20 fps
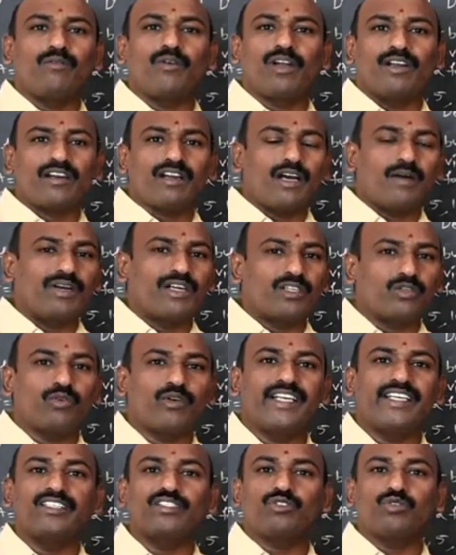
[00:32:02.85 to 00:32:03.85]
1 2
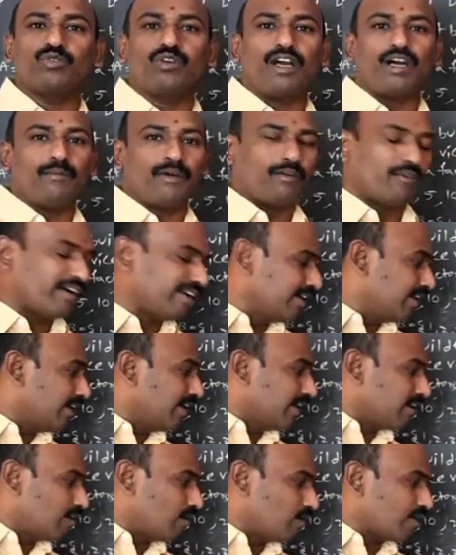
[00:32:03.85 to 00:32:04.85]
and 2 1
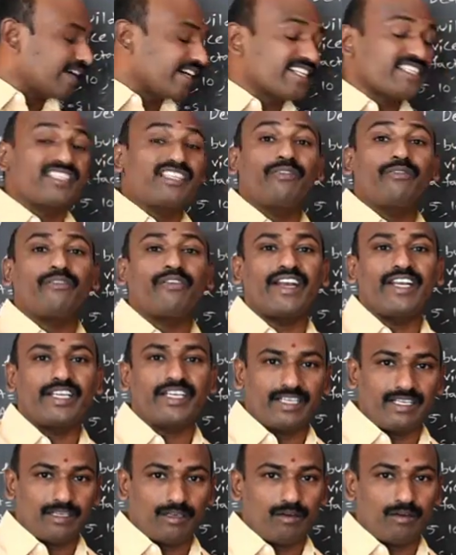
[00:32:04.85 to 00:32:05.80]
locates different